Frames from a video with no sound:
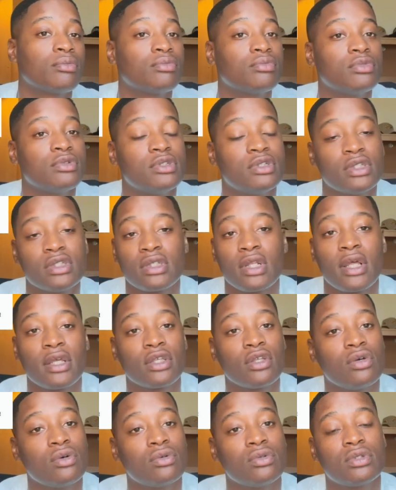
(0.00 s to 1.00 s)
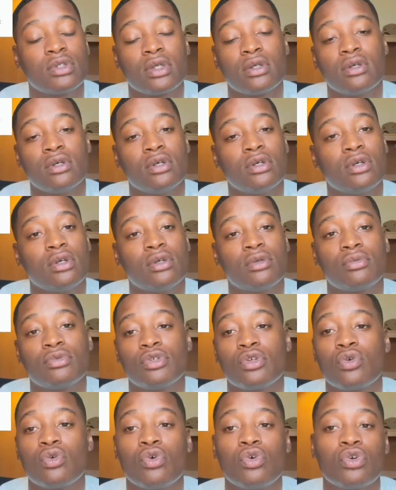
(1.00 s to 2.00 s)
just like your
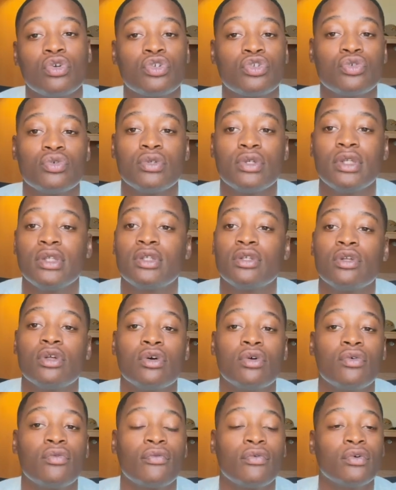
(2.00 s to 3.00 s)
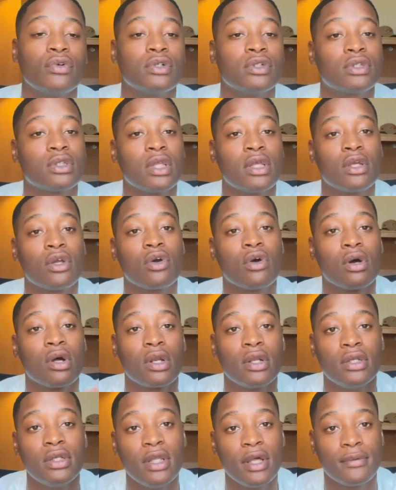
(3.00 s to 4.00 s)
general orders, you will need to know for the thing called the
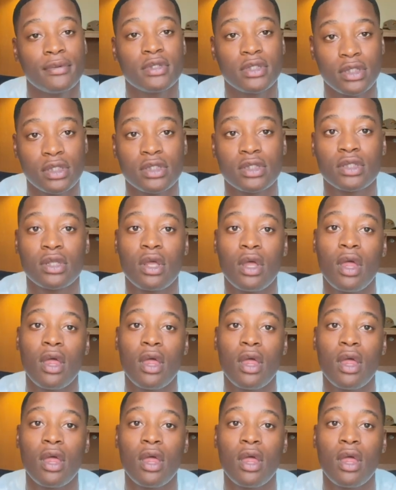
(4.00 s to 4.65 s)
depth test.